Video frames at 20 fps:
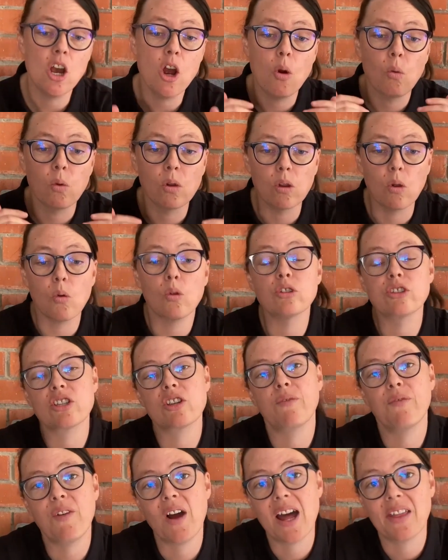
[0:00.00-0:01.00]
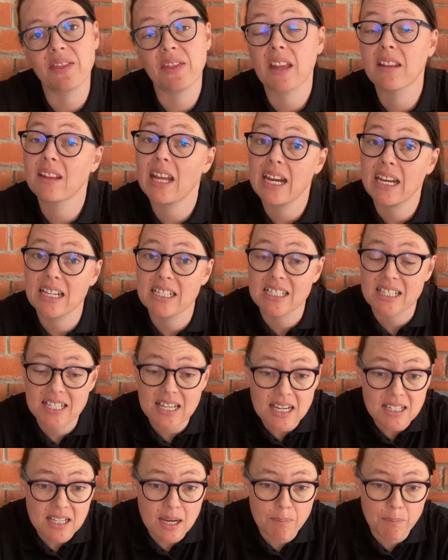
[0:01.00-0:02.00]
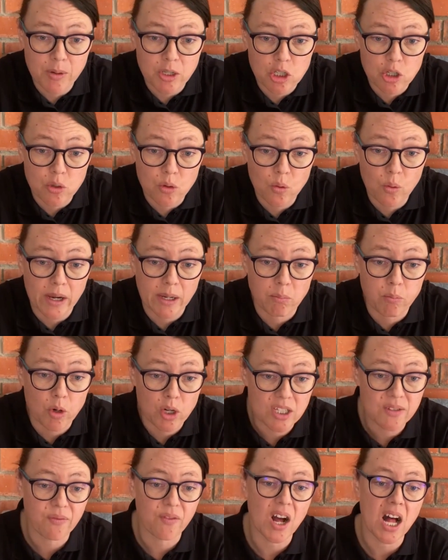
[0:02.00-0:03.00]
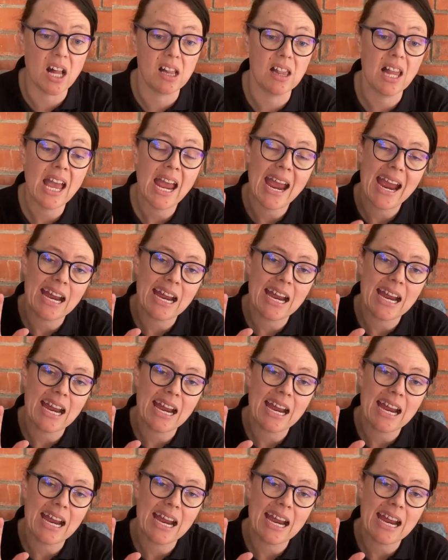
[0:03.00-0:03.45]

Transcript: will also find that they can set up a new QuickBooks file